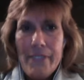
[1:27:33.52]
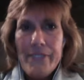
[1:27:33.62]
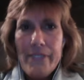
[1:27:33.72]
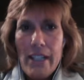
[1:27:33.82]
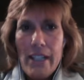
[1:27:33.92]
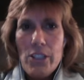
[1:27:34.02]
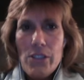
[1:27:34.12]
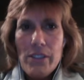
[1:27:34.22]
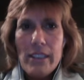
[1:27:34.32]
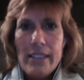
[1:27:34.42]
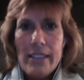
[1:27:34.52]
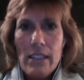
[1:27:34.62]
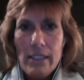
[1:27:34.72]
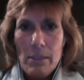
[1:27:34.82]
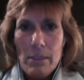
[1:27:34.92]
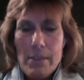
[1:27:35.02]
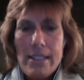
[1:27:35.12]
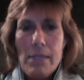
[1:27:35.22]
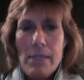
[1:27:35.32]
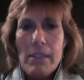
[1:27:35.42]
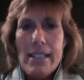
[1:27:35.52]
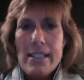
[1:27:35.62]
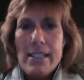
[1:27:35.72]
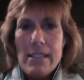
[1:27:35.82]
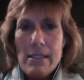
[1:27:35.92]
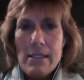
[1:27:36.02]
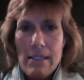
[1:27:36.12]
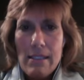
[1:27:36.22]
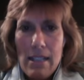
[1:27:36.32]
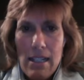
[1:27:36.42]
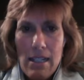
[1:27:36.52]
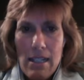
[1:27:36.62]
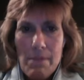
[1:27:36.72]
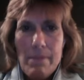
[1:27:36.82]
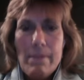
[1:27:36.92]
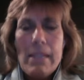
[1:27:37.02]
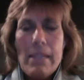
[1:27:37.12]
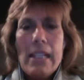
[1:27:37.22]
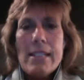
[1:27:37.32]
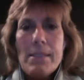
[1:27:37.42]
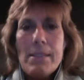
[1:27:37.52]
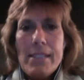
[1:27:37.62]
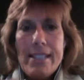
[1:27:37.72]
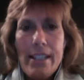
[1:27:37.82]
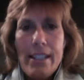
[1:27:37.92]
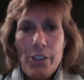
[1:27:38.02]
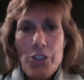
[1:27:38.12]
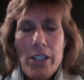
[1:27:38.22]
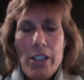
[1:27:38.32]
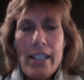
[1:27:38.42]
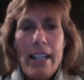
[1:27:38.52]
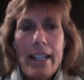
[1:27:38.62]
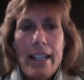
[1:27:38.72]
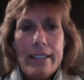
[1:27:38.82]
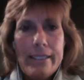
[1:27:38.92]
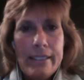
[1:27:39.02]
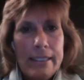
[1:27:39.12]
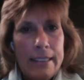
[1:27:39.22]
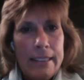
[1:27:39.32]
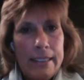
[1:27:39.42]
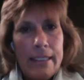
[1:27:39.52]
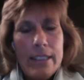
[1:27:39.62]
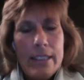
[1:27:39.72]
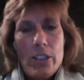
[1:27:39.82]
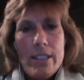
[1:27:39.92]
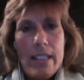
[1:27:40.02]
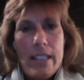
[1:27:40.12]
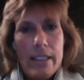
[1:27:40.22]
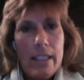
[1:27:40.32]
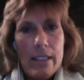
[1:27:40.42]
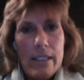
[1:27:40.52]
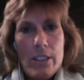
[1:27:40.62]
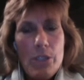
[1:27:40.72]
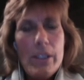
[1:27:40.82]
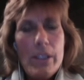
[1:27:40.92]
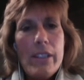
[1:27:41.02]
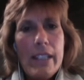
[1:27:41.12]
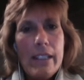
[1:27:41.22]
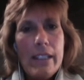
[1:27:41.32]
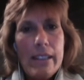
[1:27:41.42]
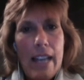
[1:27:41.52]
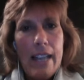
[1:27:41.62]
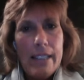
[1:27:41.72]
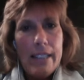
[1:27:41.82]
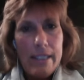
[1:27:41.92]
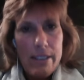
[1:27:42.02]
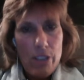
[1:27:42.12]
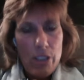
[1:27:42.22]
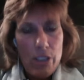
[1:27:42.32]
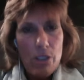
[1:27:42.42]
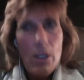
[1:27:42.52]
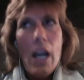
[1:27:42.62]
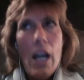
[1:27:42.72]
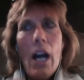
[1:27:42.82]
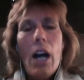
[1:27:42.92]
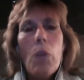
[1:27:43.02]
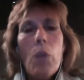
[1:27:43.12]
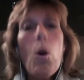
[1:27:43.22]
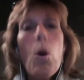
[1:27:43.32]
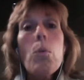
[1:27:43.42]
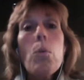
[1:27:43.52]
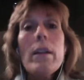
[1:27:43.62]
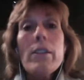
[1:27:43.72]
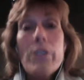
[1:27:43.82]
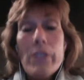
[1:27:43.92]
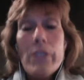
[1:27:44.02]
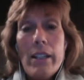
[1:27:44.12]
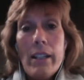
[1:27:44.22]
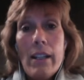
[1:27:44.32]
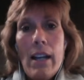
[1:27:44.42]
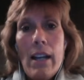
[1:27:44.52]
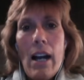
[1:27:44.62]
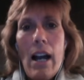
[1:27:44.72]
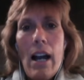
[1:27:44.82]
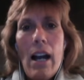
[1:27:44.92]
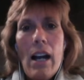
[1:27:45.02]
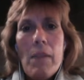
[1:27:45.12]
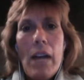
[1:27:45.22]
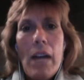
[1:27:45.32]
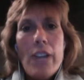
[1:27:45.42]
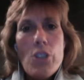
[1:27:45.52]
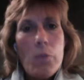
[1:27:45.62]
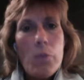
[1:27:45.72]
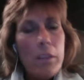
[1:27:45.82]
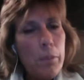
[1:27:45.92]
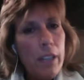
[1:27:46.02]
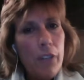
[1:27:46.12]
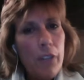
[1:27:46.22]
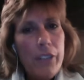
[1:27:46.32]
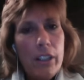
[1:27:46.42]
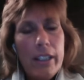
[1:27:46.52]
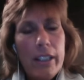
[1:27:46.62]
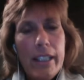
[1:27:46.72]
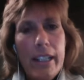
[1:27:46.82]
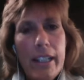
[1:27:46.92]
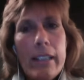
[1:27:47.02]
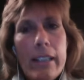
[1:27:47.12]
I just feel like that'll help stabilize some of this energy and just kind of do the thing that it is to do. Oh, one other thing. I just want to put out there again,